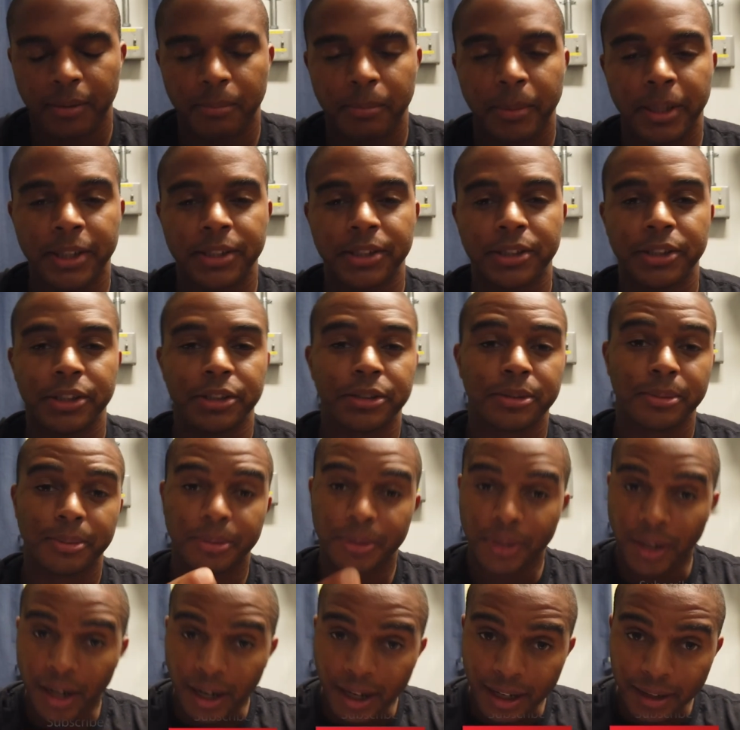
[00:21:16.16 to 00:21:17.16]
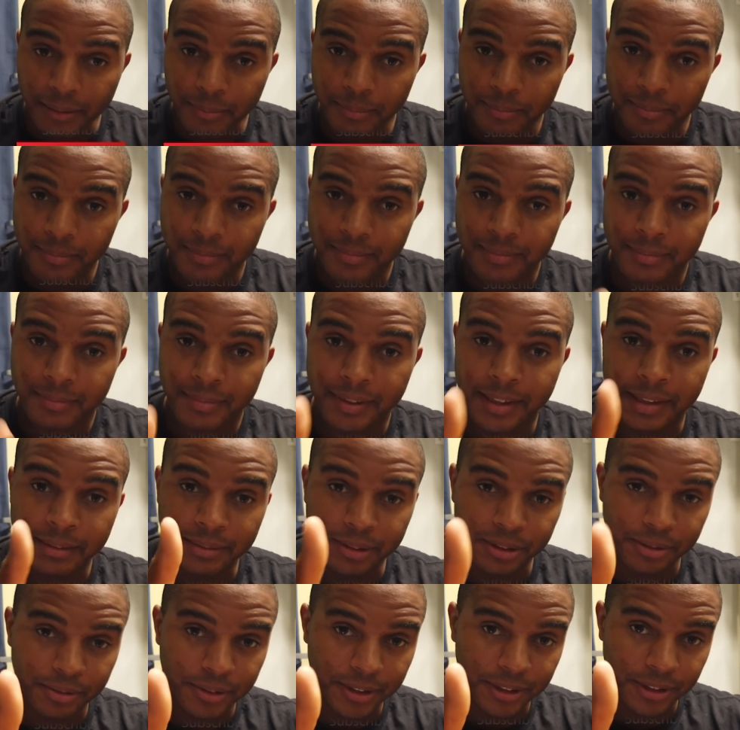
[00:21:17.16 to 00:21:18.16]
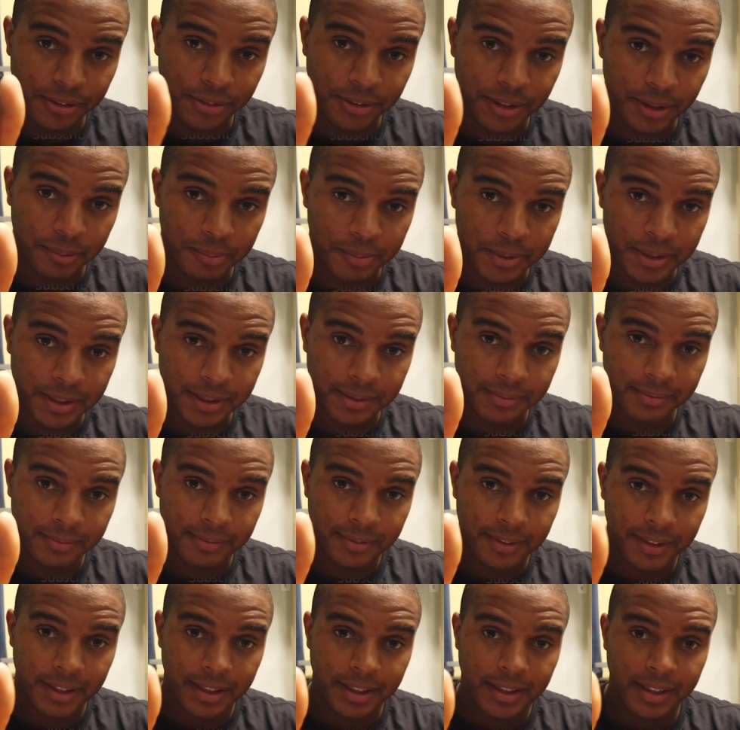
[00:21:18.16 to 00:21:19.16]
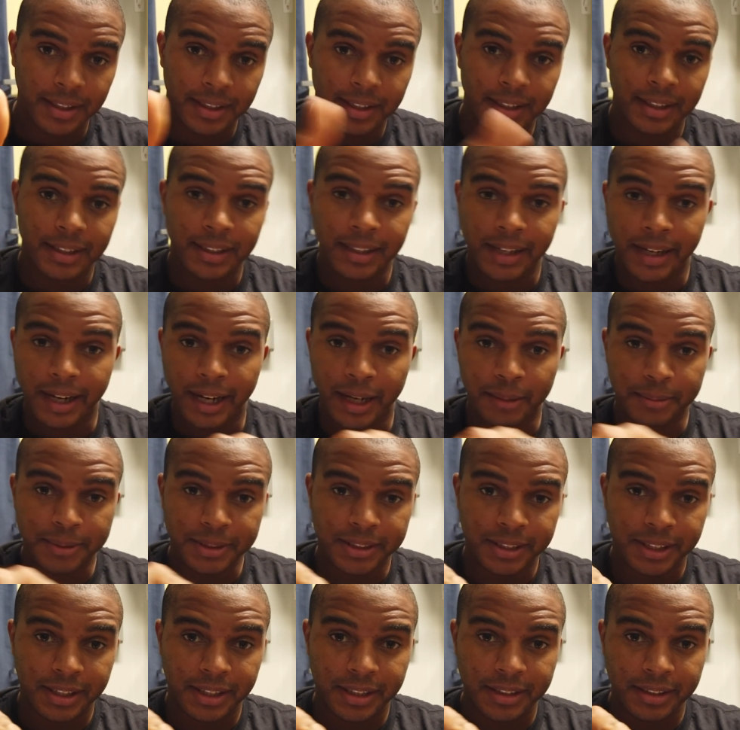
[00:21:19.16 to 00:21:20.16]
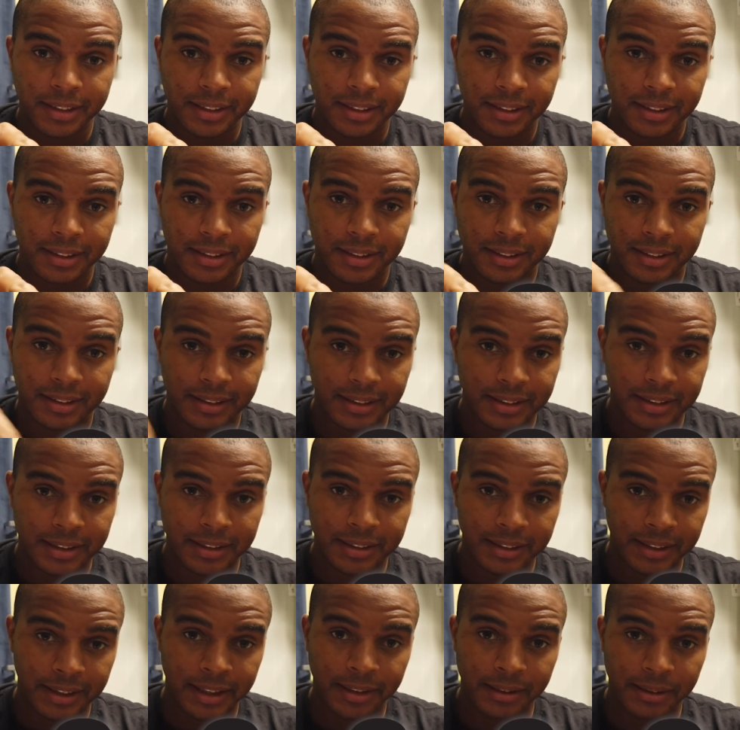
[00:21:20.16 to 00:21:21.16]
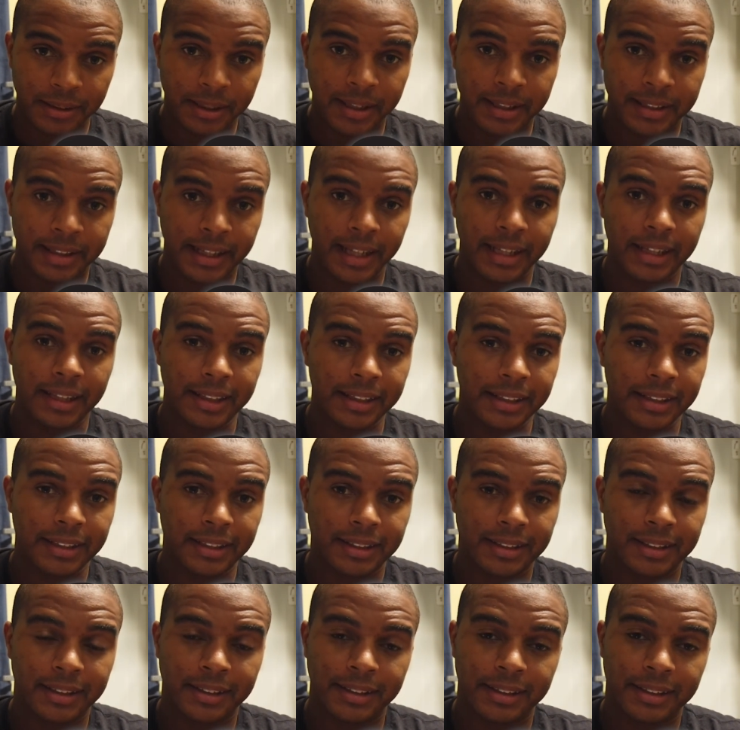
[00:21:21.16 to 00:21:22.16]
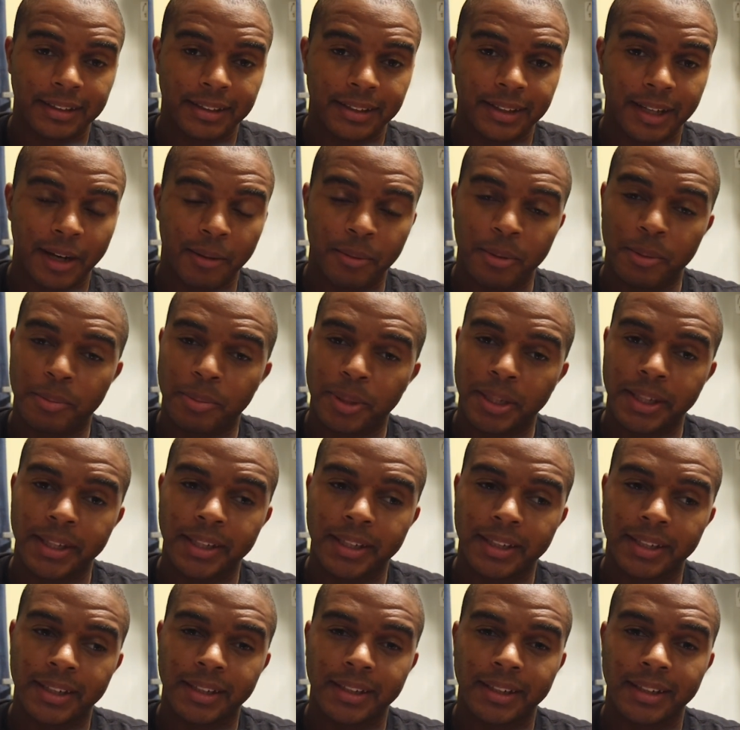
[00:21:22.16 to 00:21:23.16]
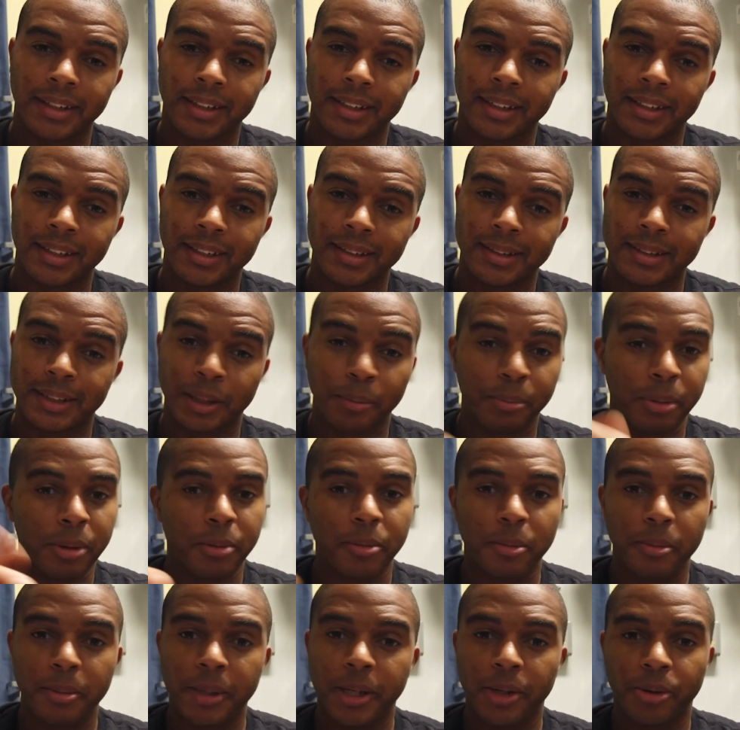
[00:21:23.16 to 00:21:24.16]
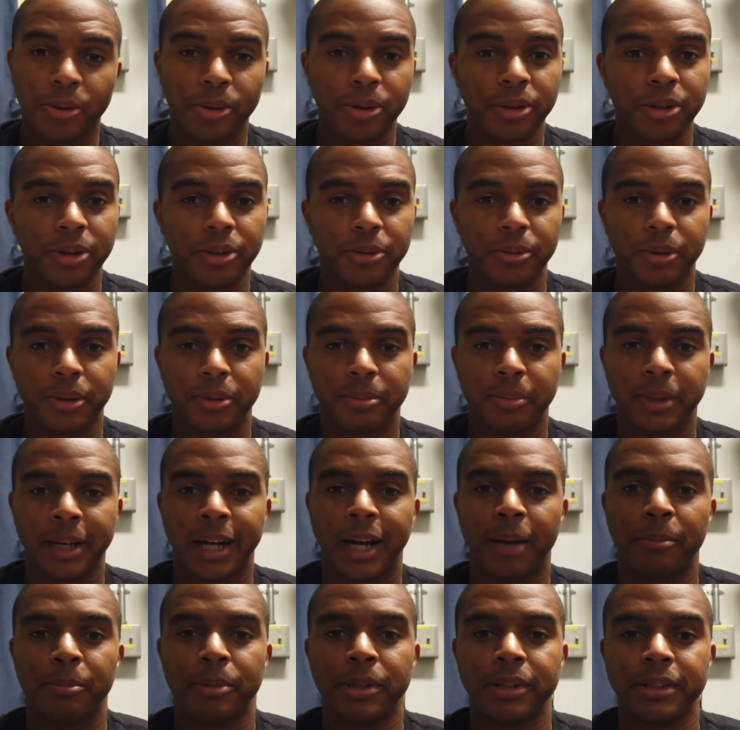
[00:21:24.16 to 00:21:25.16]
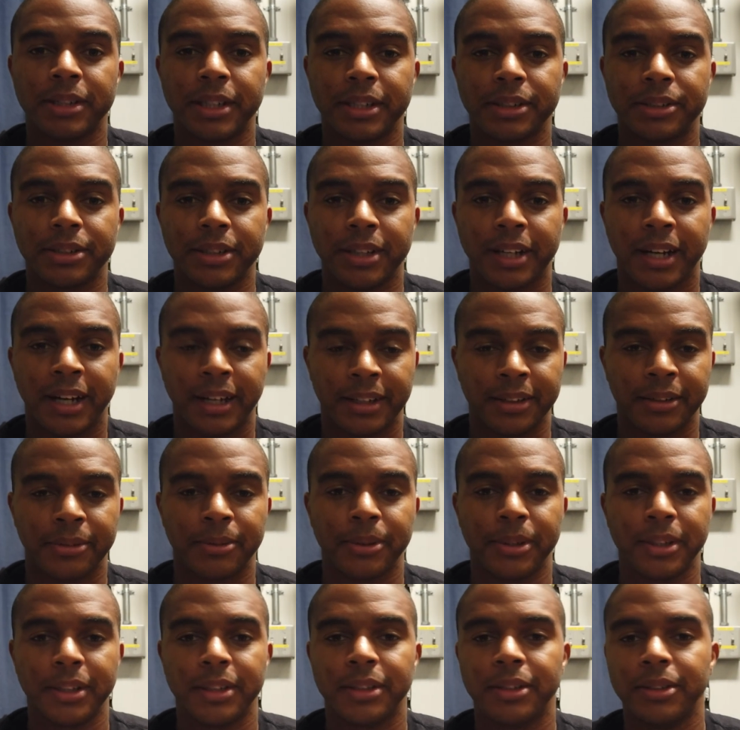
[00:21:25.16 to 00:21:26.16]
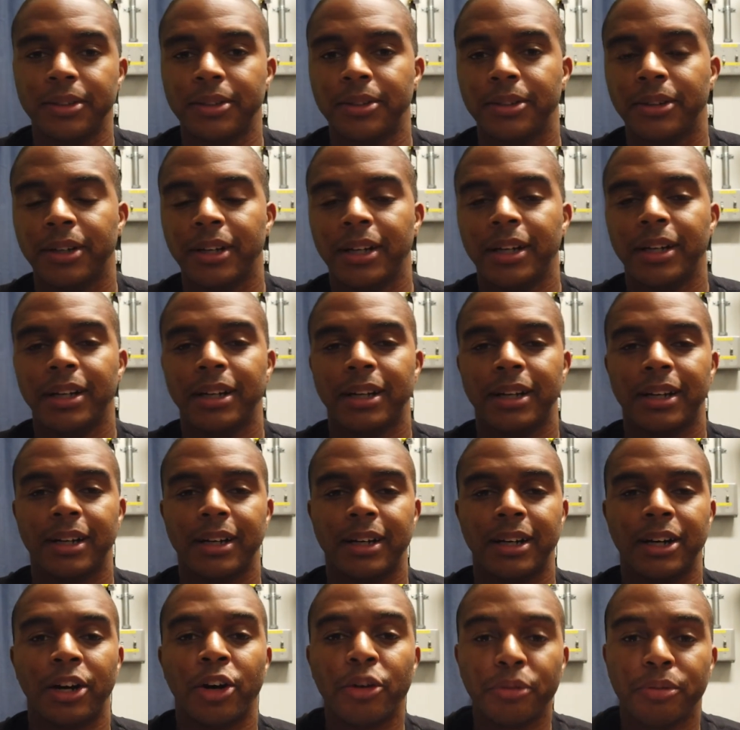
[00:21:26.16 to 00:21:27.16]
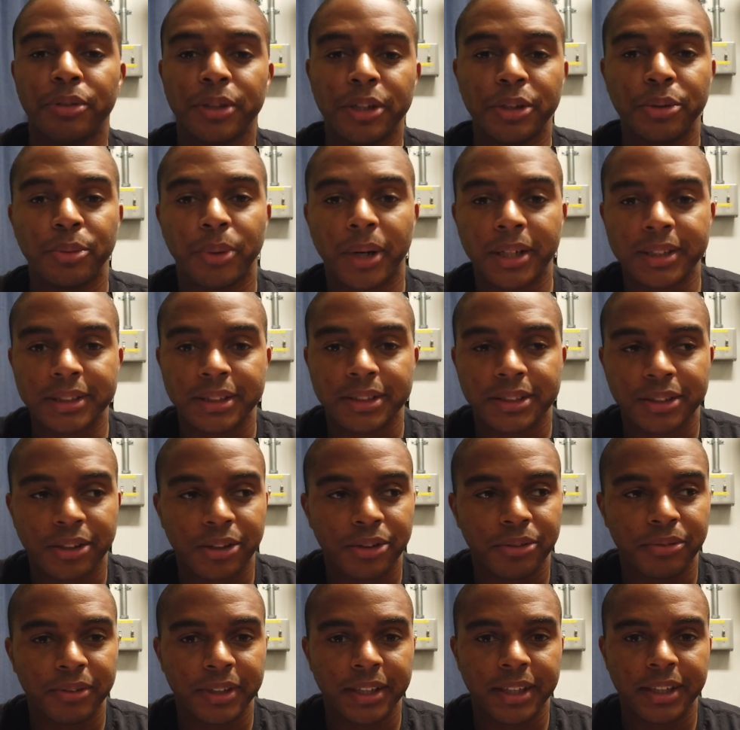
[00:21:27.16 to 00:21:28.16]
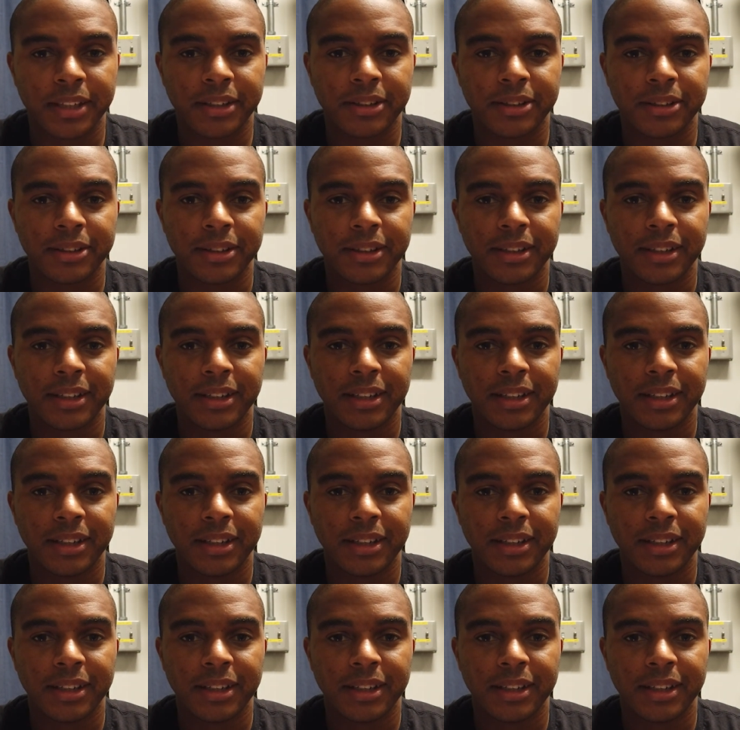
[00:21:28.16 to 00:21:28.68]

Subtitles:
Make sure you subscribe. Give this video a thumbs up. Amazon, hit that link. Y'all be playing. Some people be ordering with me. I appreciate you guys. I really do. Hopefully you watch this whole video.